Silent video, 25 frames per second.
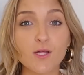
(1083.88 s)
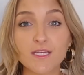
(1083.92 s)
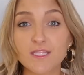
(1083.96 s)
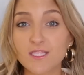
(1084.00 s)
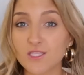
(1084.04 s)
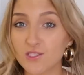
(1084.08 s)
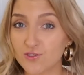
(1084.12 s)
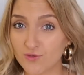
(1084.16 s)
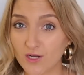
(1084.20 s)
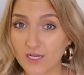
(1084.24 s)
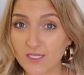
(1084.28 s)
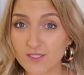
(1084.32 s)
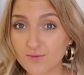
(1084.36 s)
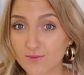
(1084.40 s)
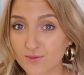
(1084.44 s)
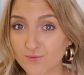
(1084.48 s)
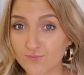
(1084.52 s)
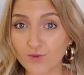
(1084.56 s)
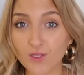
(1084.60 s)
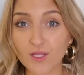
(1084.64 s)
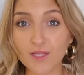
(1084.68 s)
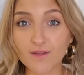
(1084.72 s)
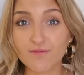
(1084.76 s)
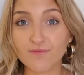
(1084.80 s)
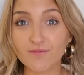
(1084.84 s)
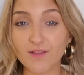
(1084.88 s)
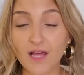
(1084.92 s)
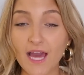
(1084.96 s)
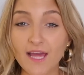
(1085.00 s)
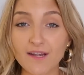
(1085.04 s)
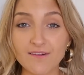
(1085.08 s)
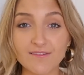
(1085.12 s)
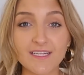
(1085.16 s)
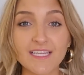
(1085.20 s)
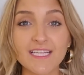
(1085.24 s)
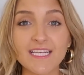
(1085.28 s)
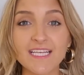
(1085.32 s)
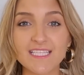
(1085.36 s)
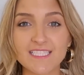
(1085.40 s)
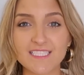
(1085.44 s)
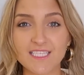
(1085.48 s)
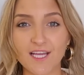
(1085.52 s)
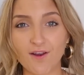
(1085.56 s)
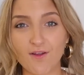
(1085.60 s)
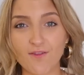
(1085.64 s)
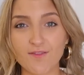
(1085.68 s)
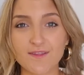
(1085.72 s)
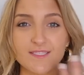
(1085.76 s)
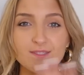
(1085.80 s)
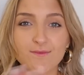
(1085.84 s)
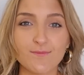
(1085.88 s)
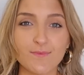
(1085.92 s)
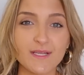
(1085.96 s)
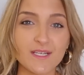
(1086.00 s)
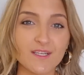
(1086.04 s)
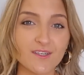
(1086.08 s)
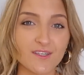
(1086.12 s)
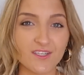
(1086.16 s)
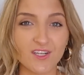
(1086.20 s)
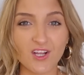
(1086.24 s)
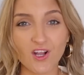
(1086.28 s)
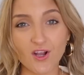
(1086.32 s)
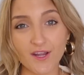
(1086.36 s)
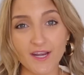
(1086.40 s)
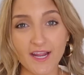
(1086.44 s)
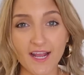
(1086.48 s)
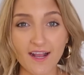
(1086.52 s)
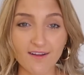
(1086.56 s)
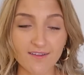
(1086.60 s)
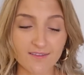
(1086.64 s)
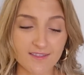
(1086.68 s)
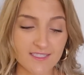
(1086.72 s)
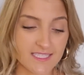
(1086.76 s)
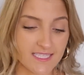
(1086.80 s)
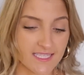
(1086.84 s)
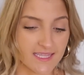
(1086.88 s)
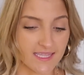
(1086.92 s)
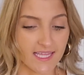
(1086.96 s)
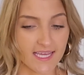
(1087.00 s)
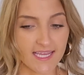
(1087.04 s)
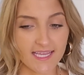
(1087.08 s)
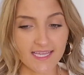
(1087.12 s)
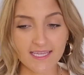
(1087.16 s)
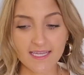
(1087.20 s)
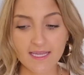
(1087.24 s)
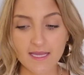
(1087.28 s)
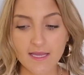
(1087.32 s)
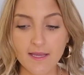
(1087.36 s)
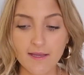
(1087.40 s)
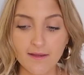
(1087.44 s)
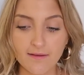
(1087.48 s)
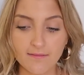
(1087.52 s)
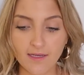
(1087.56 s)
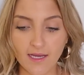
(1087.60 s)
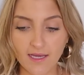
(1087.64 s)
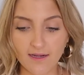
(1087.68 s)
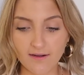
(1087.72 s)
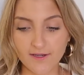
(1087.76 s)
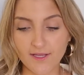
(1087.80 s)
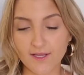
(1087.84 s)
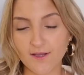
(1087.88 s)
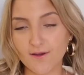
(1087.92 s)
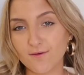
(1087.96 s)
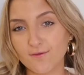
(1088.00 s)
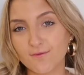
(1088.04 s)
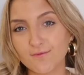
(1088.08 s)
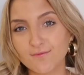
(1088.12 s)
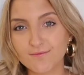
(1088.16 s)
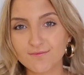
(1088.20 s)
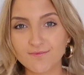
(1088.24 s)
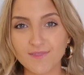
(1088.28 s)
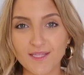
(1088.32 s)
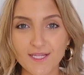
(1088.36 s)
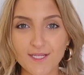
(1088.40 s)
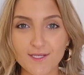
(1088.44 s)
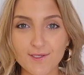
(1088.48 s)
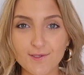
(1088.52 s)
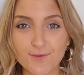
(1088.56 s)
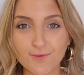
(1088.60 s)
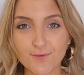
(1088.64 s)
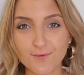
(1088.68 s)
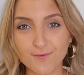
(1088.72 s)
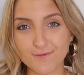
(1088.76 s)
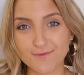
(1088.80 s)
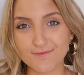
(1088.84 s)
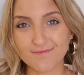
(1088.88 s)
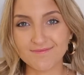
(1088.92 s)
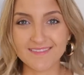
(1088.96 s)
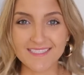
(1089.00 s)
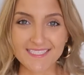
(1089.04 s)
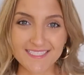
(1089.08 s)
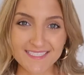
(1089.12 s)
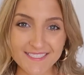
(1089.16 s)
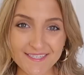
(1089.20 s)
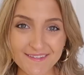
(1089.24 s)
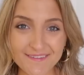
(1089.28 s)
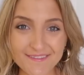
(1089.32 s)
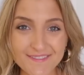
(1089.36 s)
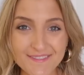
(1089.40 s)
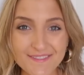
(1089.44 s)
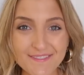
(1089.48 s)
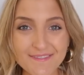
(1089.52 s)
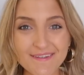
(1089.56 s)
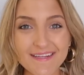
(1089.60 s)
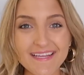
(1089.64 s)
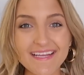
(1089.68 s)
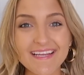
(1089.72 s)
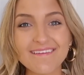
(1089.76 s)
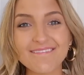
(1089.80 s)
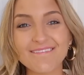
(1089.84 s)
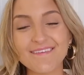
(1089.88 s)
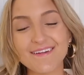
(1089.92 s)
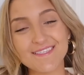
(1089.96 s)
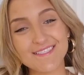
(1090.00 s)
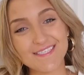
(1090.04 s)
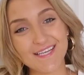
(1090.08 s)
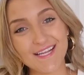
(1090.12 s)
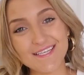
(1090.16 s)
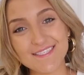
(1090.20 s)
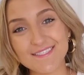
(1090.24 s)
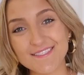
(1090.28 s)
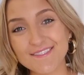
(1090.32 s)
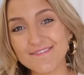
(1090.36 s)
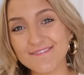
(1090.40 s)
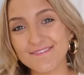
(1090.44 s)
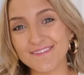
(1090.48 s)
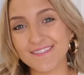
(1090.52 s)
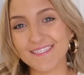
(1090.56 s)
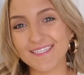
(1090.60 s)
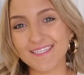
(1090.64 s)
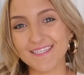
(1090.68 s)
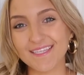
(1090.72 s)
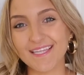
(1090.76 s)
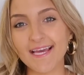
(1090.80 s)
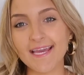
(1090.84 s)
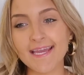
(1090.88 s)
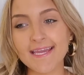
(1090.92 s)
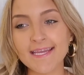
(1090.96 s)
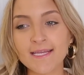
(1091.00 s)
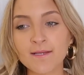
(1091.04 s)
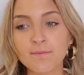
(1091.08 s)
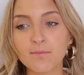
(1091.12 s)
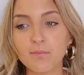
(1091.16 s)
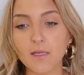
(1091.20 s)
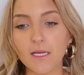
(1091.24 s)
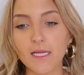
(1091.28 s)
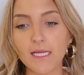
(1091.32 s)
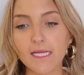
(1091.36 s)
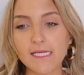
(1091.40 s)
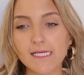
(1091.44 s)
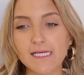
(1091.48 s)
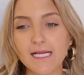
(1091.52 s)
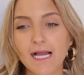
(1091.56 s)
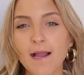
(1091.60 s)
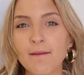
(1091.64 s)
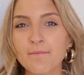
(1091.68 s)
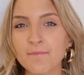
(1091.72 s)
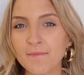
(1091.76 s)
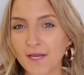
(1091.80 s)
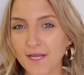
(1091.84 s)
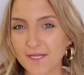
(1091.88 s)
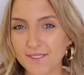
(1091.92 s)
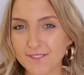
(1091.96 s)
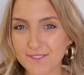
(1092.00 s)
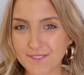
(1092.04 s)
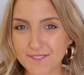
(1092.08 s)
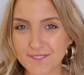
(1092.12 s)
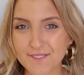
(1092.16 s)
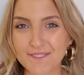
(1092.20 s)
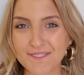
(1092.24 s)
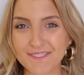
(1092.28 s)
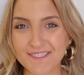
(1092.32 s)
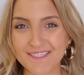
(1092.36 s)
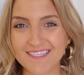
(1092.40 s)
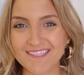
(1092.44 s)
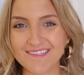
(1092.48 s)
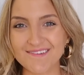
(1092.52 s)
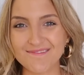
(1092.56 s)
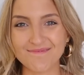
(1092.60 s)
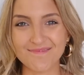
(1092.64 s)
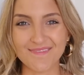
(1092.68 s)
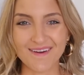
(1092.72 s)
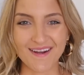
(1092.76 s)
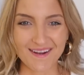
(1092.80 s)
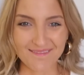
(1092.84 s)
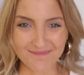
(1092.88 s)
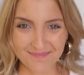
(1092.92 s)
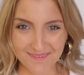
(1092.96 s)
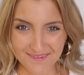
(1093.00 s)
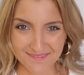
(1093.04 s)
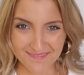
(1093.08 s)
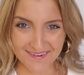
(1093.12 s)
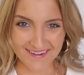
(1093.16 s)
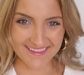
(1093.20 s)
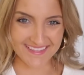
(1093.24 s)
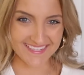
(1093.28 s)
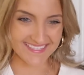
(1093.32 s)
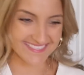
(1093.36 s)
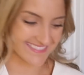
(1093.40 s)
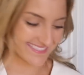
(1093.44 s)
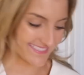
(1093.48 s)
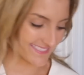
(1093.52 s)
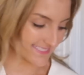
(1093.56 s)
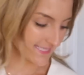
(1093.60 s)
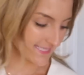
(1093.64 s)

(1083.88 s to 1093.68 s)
like the dress was really flattering. It's got all these weird cutouts and like, I don't know, like cool details to it, which I do really like, but I'm not sure where I'm gonna wear this. All right,